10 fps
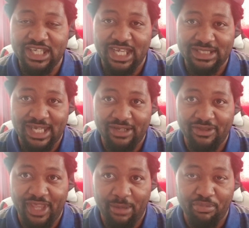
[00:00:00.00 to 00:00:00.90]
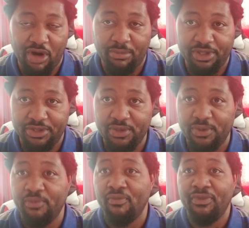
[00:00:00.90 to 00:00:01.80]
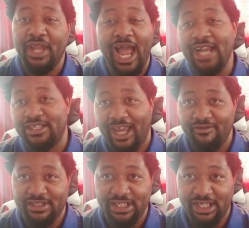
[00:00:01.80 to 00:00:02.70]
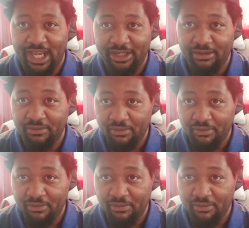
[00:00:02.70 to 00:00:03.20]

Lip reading: guess that they probably do. I just haven't seen any.